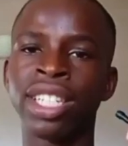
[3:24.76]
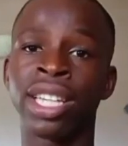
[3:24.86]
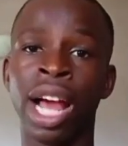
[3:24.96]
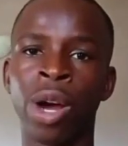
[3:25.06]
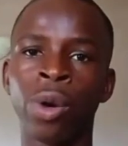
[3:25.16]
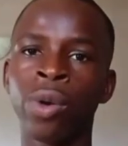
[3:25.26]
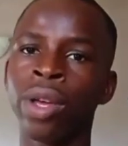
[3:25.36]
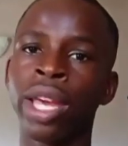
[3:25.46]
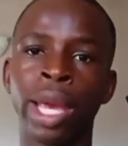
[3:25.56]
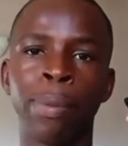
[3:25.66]
is how
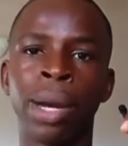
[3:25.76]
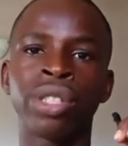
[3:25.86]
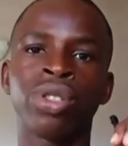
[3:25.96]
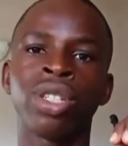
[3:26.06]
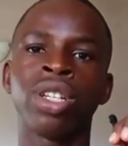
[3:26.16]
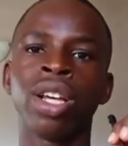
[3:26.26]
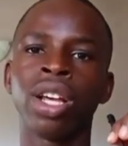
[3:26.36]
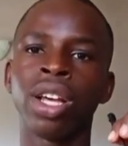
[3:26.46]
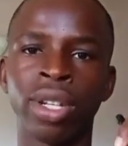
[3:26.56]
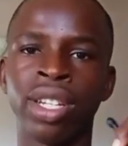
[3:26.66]
a battery
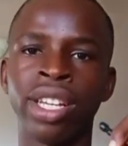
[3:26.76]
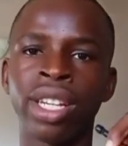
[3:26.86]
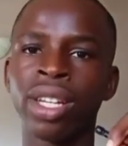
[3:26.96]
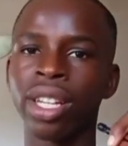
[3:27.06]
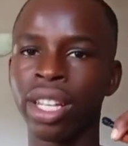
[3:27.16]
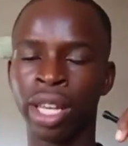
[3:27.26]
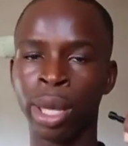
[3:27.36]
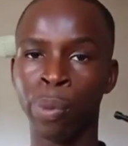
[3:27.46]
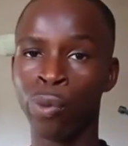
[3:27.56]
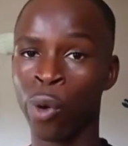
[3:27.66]
suddenly
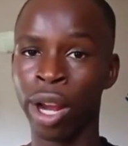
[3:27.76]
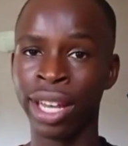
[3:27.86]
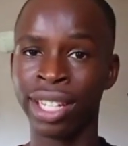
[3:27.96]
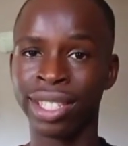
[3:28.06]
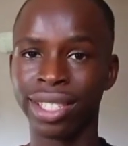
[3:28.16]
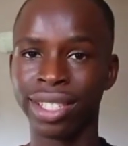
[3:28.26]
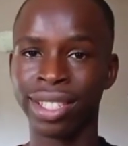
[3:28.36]
keep quiet.